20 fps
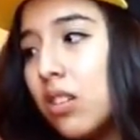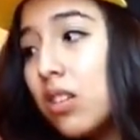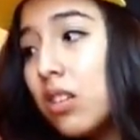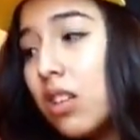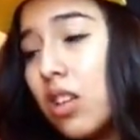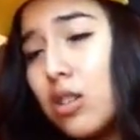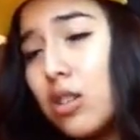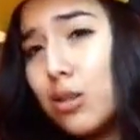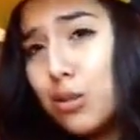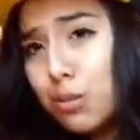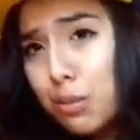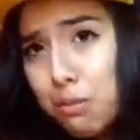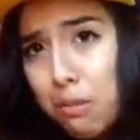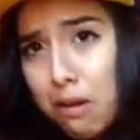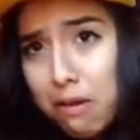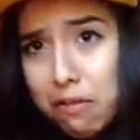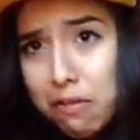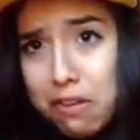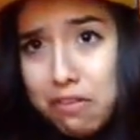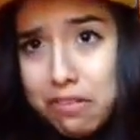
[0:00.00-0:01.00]
that used to be
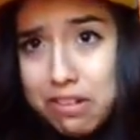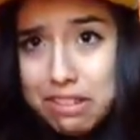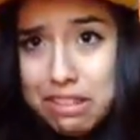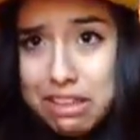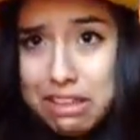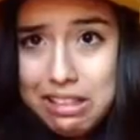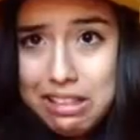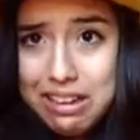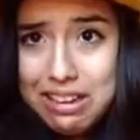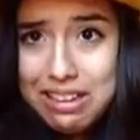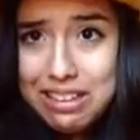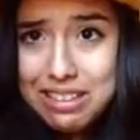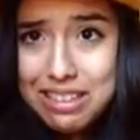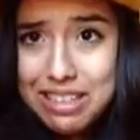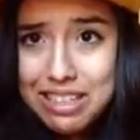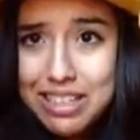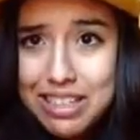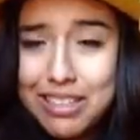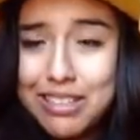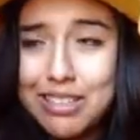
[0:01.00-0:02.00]
my favorite thing that he
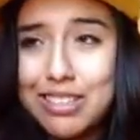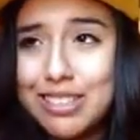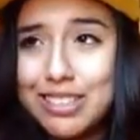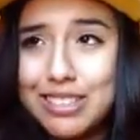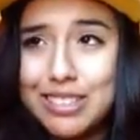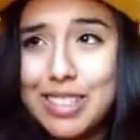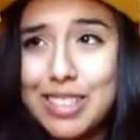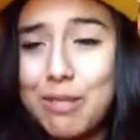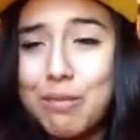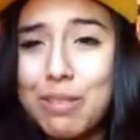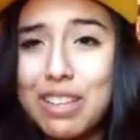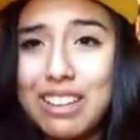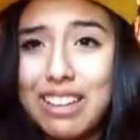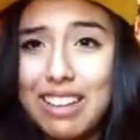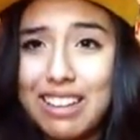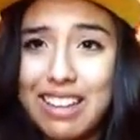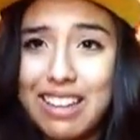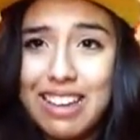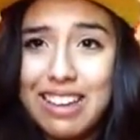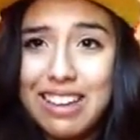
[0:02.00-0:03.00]
did, or something
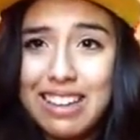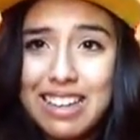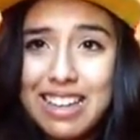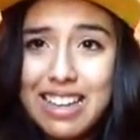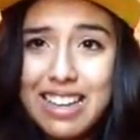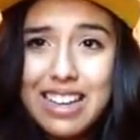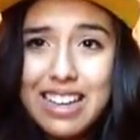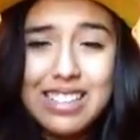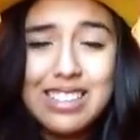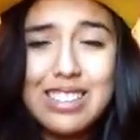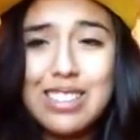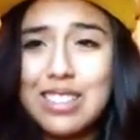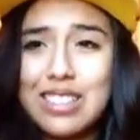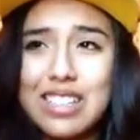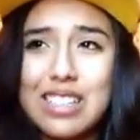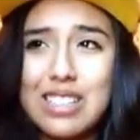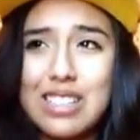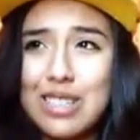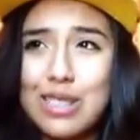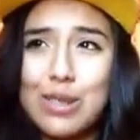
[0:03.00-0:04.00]
like that. It's
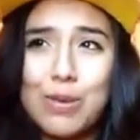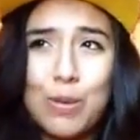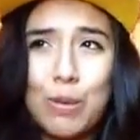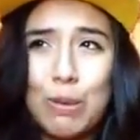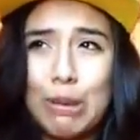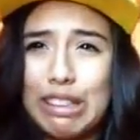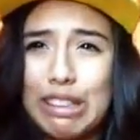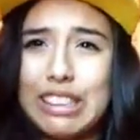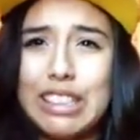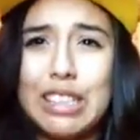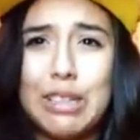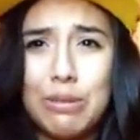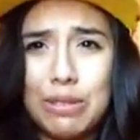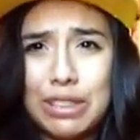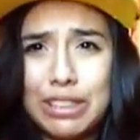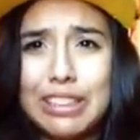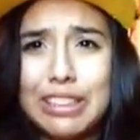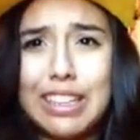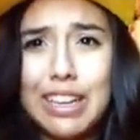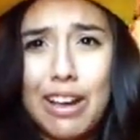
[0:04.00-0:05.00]
just really,
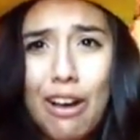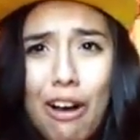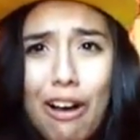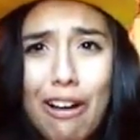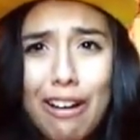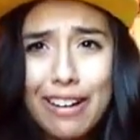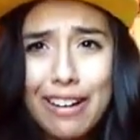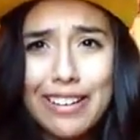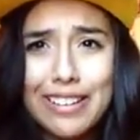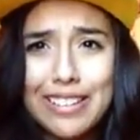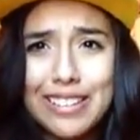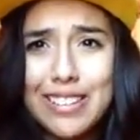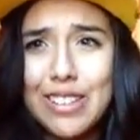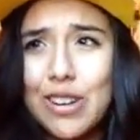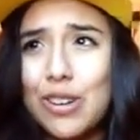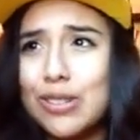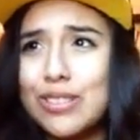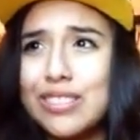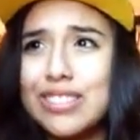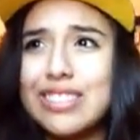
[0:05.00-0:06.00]
really hard,
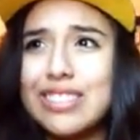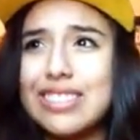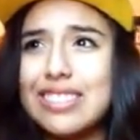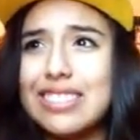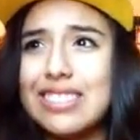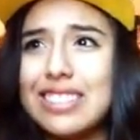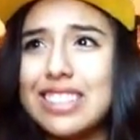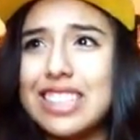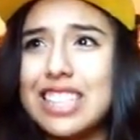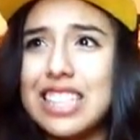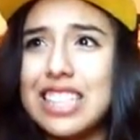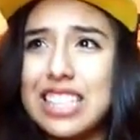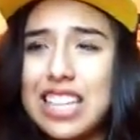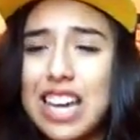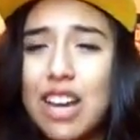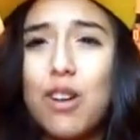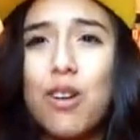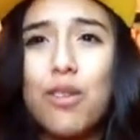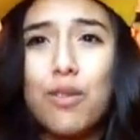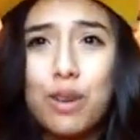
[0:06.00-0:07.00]
to
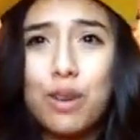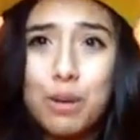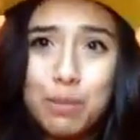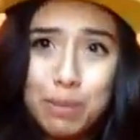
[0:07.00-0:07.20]
get over a